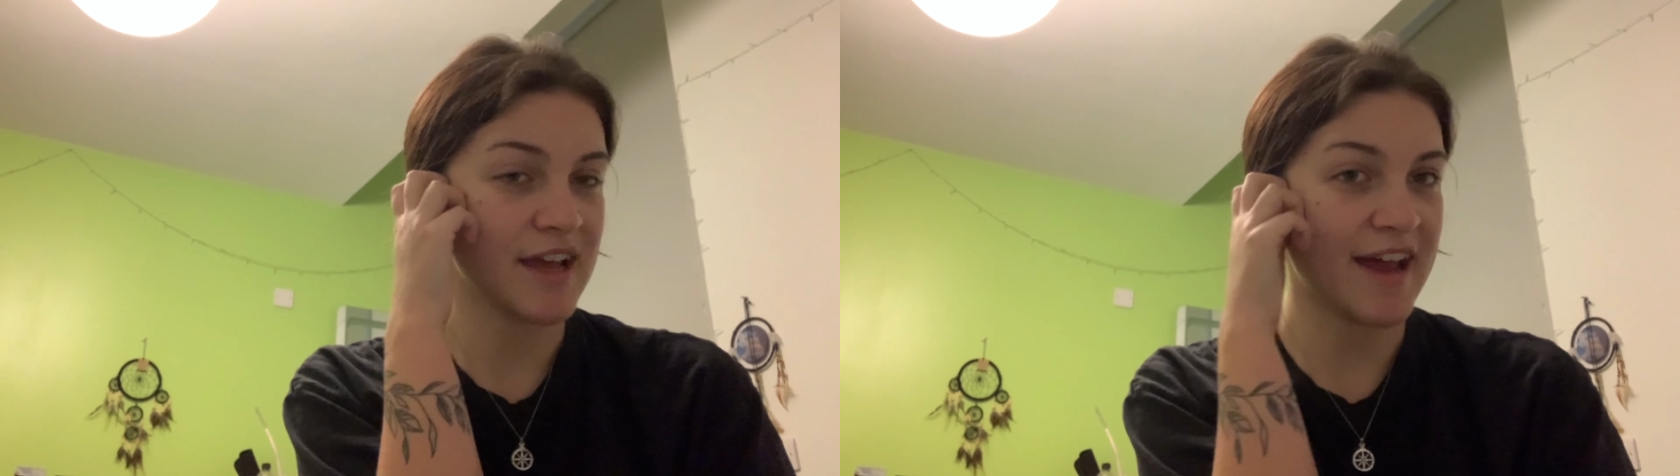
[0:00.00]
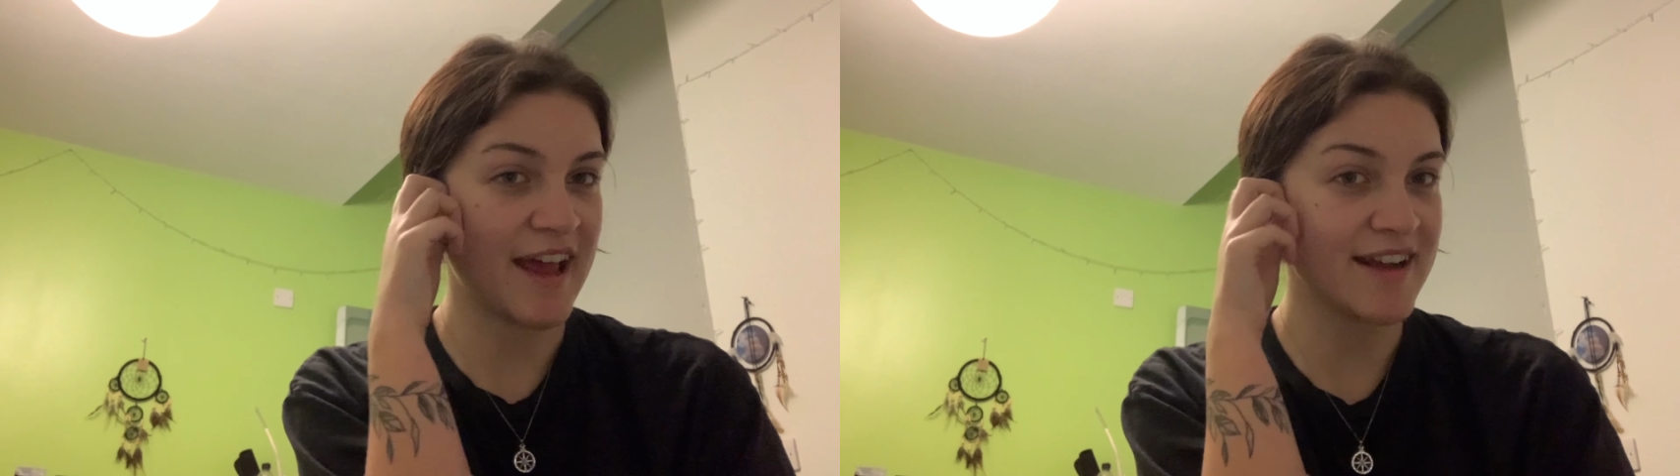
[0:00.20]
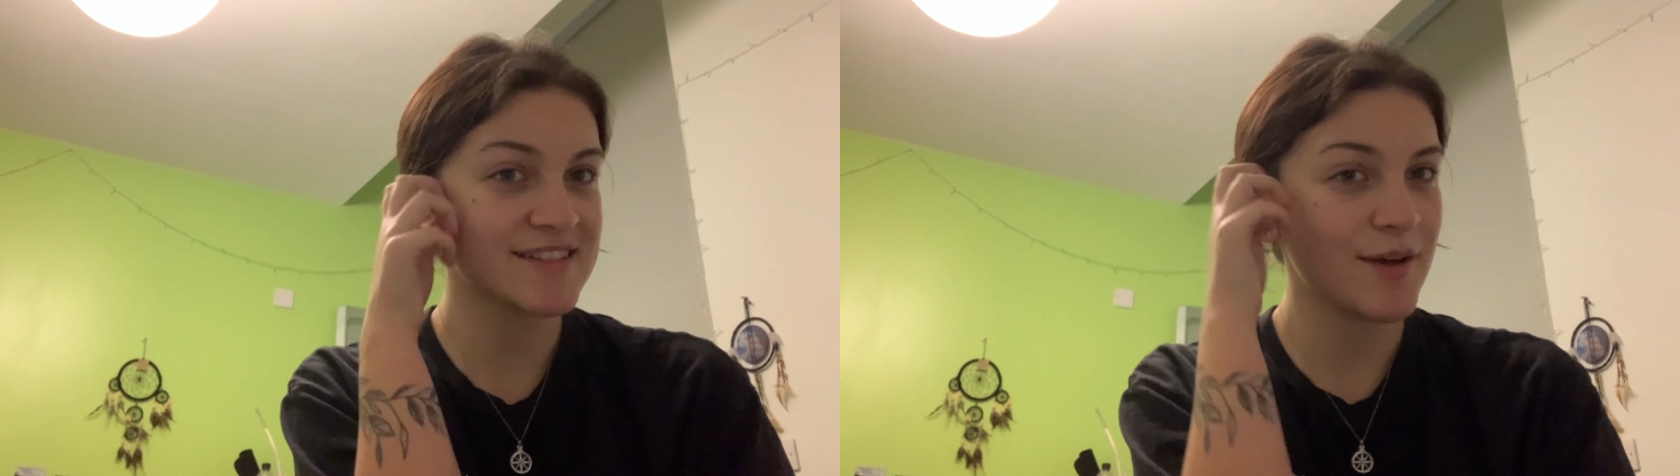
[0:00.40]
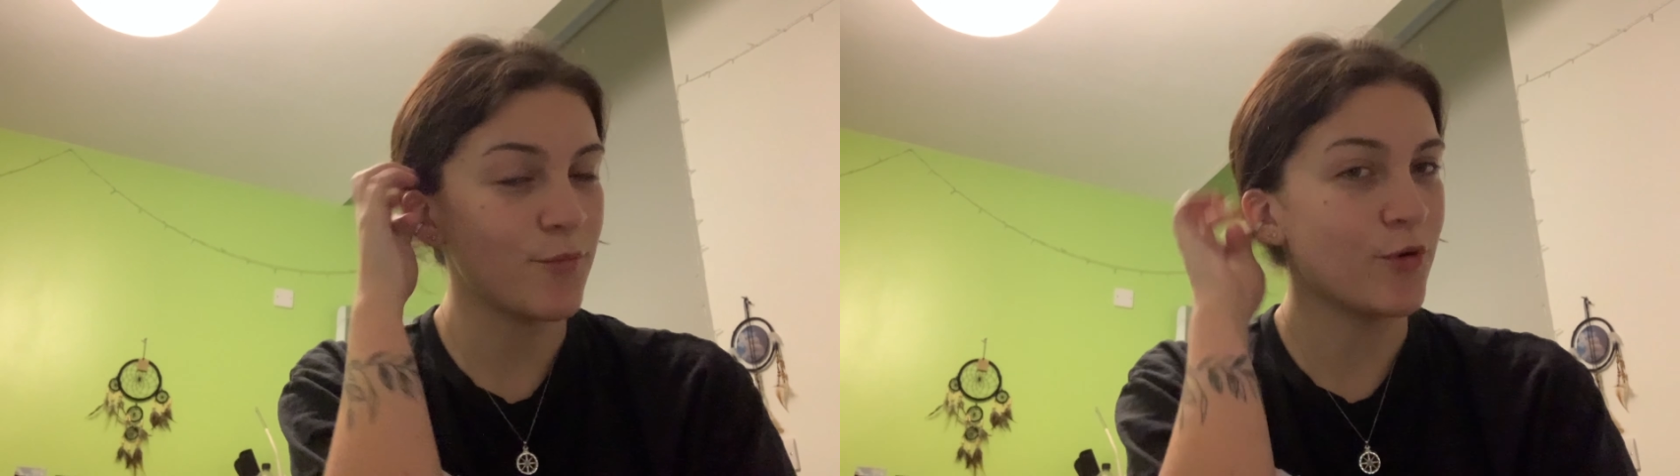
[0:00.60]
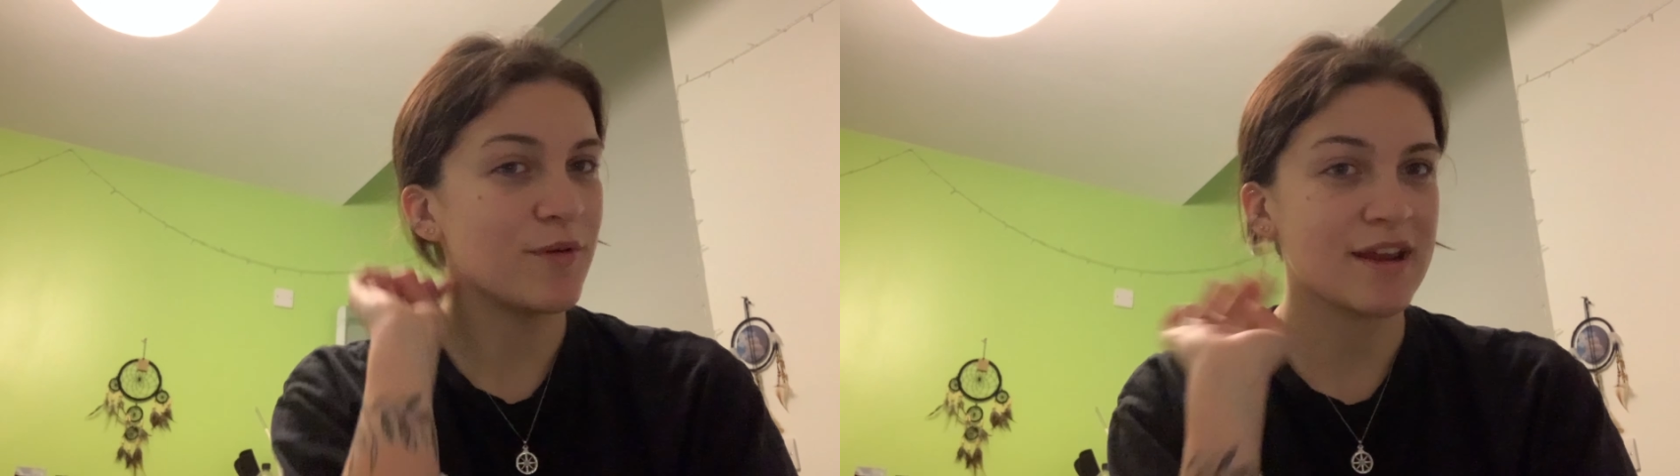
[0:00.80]
an accent
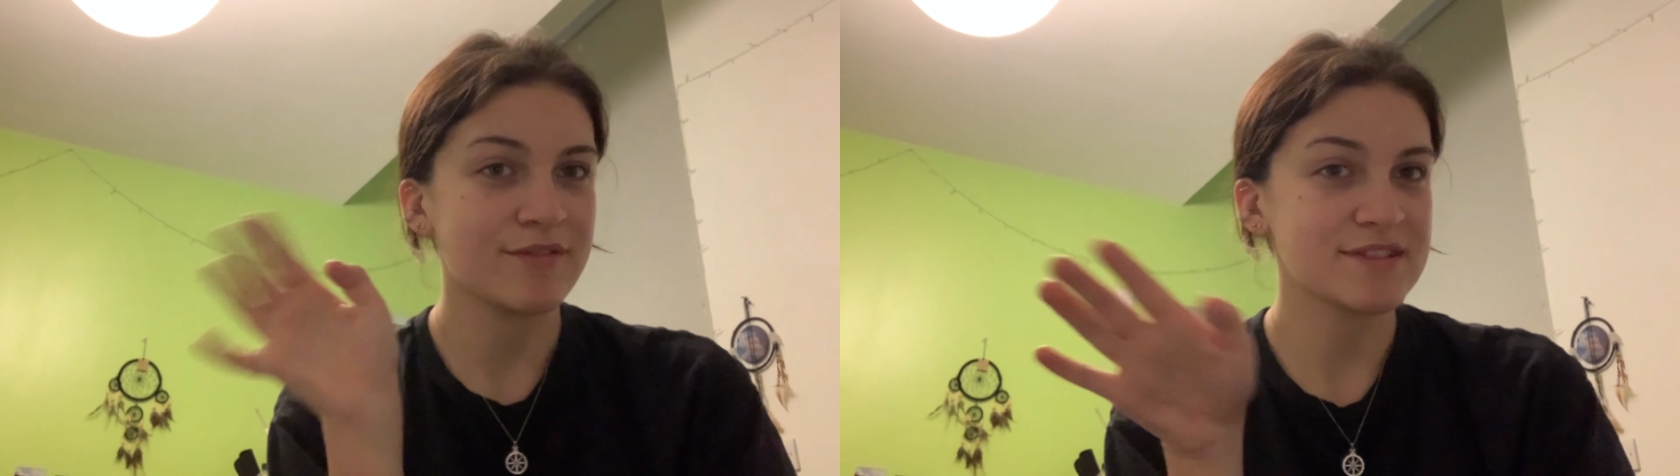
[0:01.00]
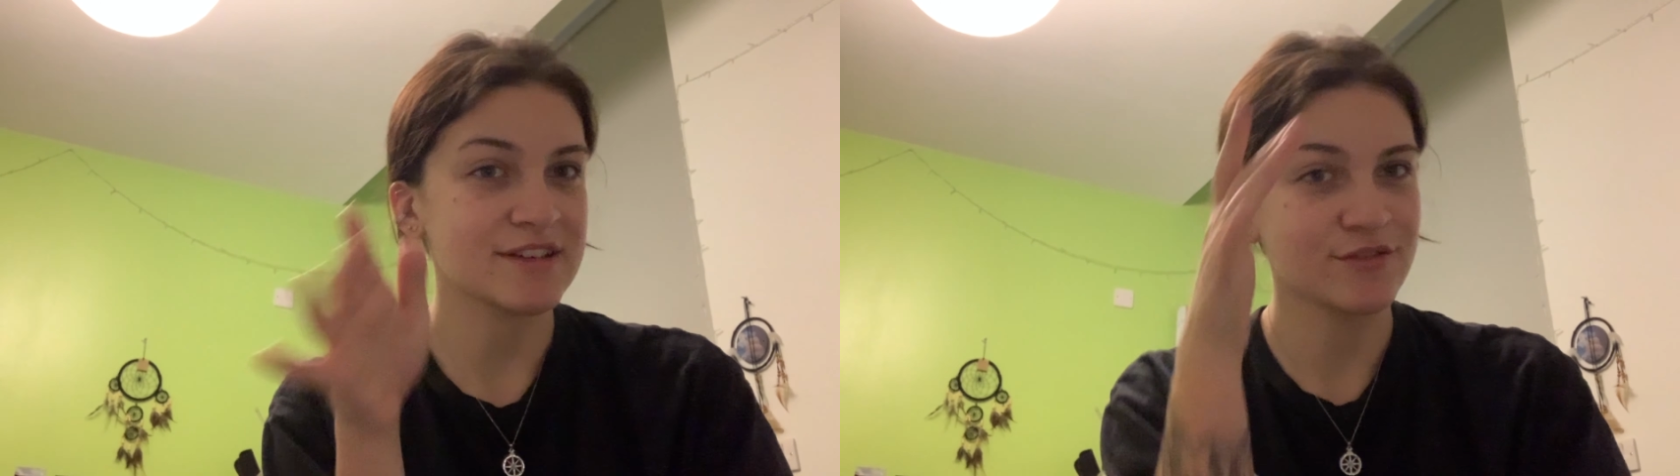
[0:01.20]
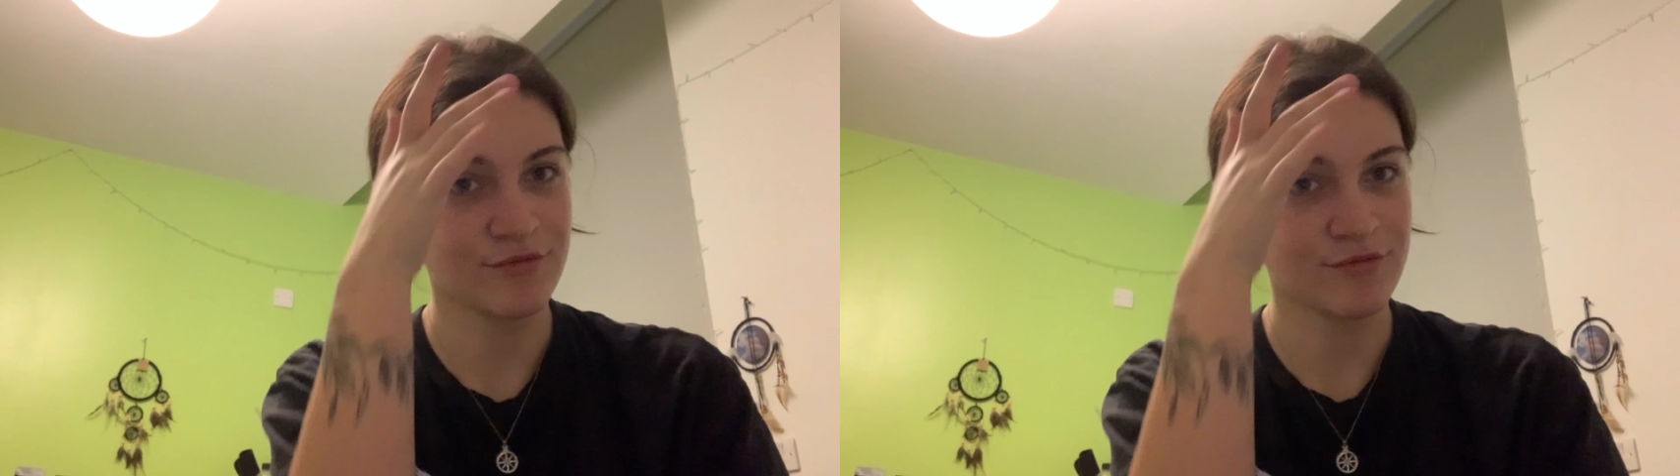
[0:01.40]
wall in every single